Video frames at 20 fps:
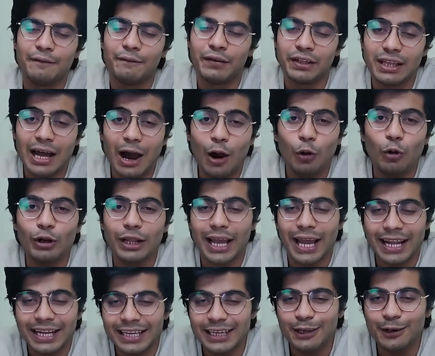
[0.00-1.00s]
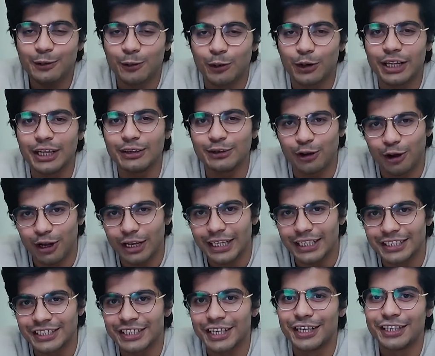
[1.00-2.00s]
without any coding
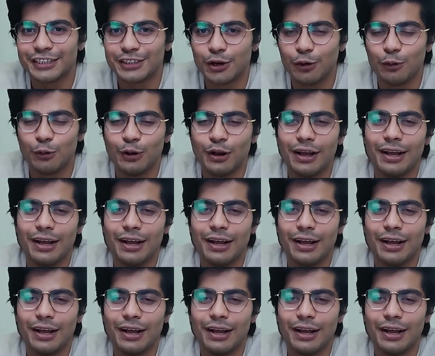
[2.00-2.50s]
knowledge. So